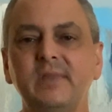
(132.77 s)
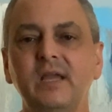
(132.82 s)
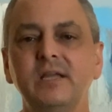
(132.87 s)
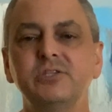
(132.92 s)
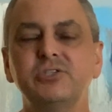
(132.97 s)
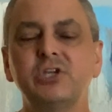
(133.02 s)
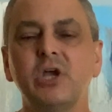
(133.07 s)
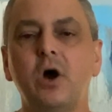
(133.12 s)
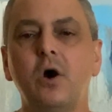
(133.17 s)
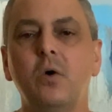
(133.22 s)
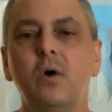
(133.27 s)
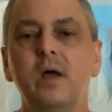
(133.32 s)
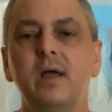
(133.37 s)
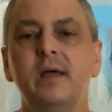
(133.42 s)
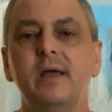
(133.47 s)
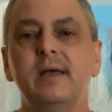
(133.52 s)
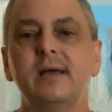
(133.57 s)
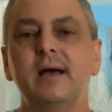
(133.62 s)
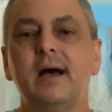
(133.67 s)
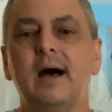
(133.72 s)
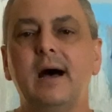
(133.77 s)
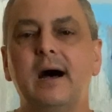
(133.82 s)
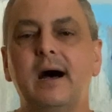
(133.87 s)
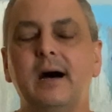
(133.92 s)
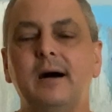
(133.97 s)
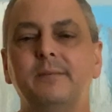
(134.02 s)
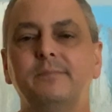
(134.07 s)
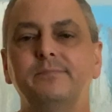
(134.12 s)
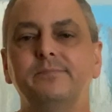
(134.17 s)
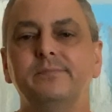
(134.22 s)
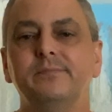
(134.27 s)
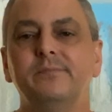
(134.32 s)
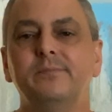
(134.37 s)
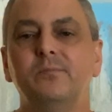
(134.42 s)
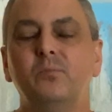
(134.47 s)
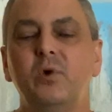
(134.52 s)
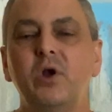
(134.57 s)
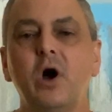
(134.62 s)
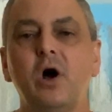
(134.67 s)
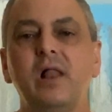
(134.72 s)
And so um,
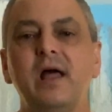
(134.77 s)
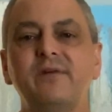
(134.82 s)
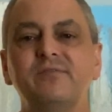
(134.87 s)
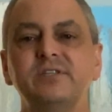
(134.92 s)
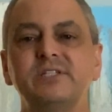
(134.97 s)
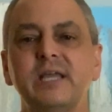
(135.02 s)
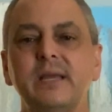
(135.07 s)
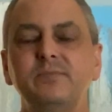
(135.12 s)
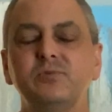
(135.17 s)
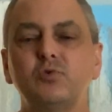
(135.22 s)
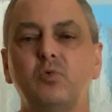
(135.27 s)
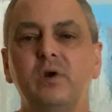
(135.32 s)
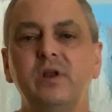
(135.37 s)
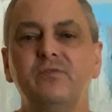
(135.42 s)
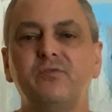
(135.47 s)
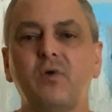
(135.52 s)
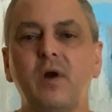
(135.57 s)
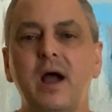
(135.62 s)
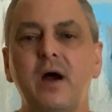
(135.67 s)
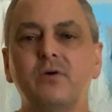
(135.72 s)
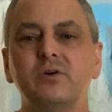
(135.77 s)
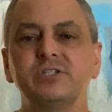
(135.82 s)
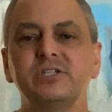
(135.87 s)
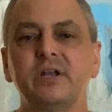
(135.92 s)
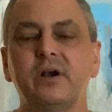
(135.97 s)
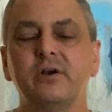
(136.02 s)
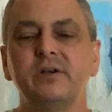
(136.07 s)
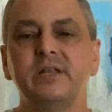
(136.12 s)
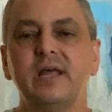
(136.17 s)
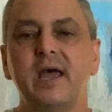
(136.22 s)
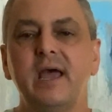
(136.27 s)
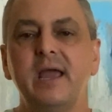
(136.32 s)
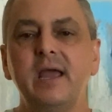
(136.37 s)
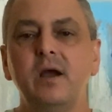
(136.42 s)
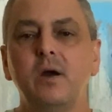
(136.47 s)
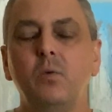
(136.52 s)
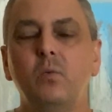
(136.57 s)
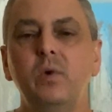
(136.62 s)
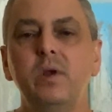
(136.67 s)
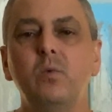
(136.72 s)
we all have the same 24 hours in our
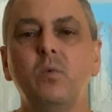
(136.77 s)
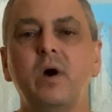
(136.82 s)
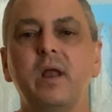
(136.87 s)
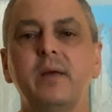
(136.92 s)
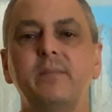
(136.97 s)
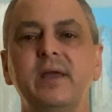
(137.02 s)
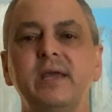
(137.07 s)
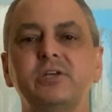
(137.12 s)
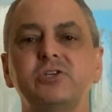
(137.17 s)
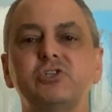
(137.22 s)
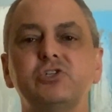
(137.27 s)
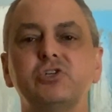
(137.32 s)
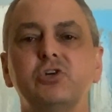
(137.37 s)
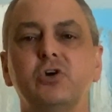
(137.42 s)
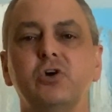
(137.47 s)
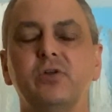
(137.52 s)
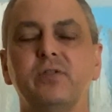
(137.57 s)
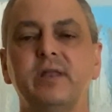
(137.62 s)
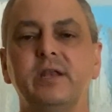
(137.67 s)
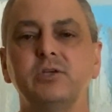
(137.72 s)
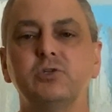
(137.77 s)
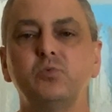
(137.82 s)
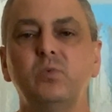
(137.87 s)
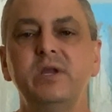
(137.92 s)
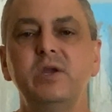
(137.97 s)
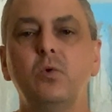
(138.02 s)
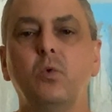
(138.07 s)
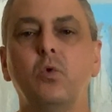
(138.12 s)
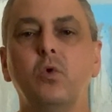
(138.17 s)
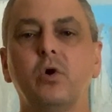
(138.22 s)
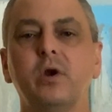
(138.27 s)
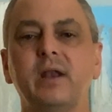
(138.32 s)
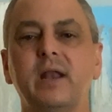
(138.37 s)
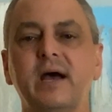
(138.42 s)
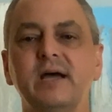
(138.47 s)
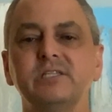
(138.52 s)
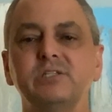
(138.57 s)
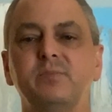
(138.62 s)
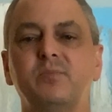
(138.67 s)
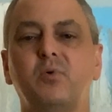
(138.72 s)
day. We want to make sure that as we
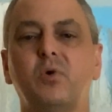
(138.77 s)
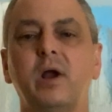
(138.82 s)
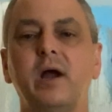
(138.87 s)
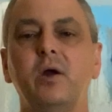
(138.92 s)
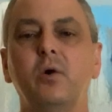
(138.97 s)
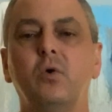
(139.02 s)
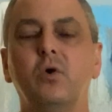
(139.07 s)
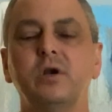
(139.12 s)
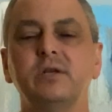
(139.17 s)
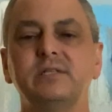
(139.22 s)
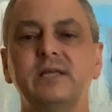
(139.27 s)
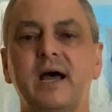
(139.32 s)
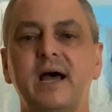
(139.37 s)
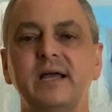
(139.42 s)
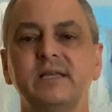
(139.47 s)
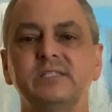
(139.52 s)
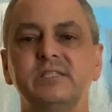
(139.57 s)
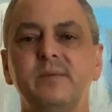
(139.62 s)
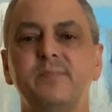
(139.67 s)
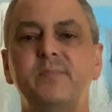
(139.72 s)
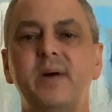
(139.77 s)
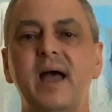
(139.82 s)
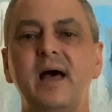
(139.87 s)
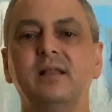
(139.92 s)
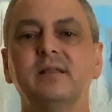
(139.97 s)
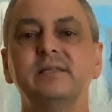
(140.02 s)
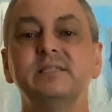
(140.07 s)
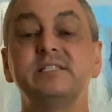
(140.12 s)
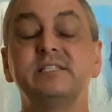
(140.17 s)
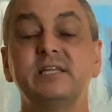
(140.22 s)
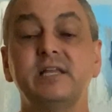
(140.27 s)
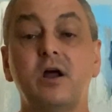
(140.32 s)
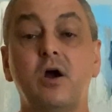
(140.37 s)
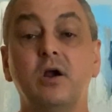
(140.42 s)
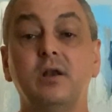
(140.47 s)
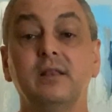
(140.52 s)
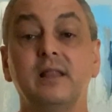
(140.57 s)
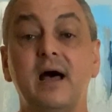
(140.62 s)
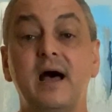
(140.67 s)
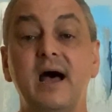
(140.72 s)
organize and prioritize the balance in
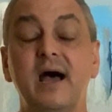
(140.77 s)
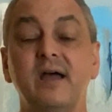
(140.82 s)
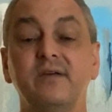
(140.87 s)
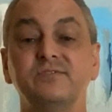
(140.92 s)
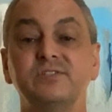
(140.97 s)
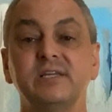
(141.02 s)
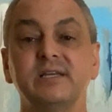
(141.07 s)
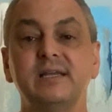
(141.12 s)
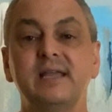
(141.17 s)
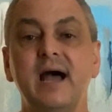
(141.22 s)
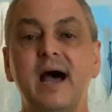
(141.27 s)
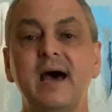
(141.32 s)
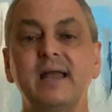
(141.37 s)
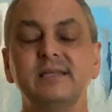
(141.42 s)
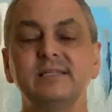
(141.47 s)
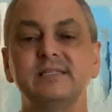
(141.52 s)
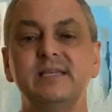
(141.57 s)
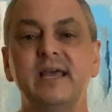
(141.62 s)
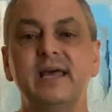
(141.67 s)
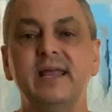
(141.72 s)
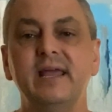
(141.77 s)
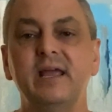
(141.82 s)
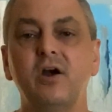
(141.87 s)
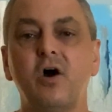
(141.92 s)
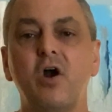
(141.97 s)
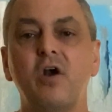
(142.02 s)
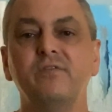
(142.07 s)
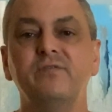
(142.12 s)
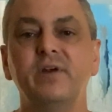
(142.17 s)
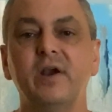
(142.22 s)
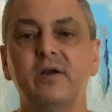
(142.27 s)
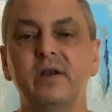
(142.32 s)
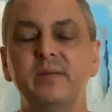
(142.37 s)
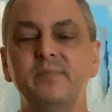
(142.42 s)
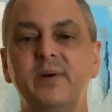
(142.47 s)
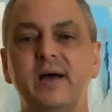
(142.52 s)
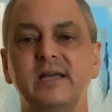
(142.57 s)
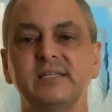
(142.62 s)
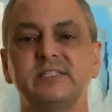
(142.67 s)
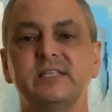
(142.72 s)
our lives, God is getting our very
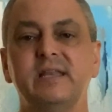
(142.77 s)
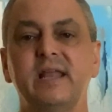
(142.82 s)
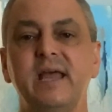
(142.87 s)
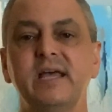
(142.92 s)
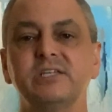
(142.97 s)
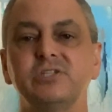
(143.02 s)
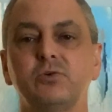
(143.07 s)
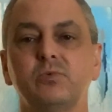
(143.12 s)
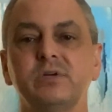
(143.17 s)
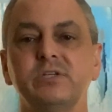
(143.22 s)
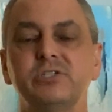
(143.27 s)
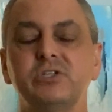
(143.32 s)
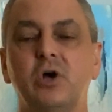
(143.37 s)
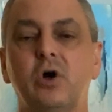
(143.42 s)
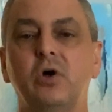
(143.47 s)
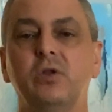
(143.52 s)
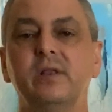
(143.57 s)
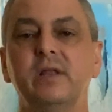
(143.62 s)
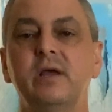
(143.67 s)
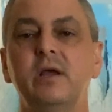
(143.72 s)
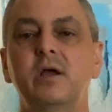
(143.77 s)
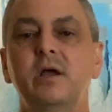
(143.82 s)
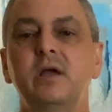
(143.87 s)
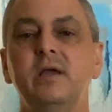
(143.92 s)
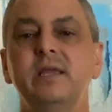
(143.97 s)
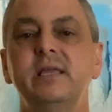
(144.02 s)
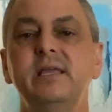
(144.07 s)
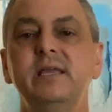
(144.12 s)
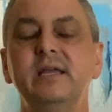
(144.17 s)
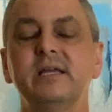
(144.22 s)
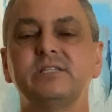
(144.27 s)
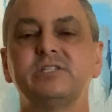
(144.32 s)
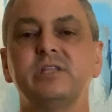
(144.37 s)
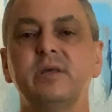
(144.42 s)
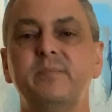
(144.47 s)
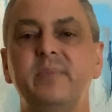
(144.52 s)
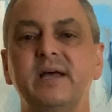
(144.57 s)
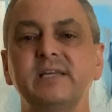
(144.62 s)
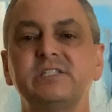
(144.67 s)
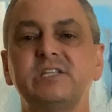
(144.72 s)
best. And as a result, He gets
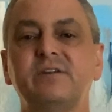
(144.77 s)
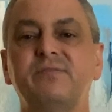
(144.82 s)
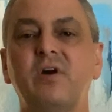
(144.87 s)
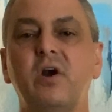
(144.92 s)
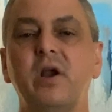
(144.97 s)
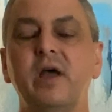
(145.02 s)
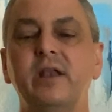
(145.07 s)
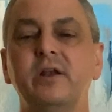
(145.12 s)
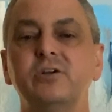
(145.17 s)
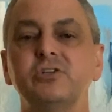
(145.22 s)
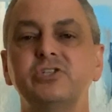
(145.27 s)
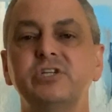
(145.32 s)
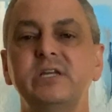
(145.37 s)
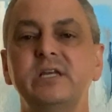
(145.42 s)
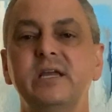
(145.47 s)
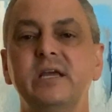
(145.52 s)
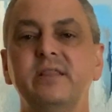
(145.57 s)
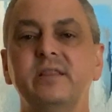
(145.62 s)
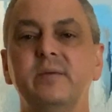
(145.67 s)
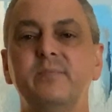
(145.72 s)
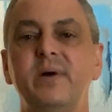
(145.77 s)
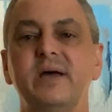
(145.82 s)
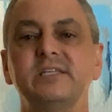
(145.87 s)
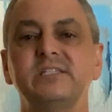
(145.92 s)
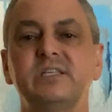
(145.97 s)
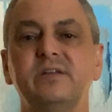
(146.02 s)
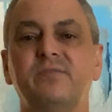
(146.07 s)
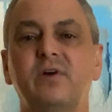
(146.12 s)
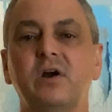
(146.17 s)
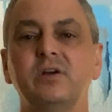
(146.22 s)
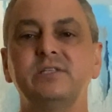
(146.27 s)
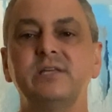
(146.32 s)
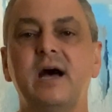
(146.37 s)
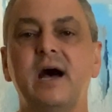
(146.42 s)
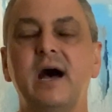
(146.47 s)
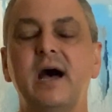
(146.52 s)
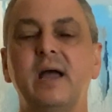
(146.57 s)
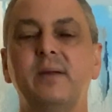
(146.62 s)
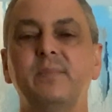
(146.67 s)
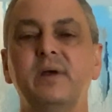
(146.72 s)
the best of our energy and the best of our
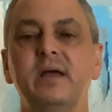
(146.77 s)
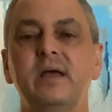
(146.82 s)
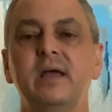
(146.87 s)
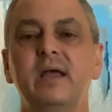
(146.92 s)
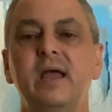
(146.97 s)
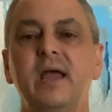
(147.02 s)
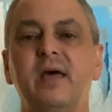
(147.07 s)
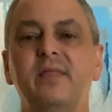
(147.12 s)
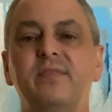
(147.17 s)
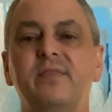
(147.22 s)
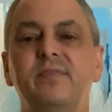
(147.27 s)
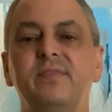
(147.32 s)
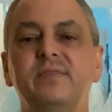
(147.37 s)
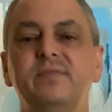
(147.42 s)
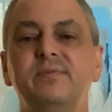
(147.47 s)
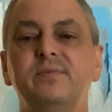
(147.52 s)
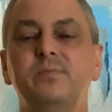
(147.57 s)
time and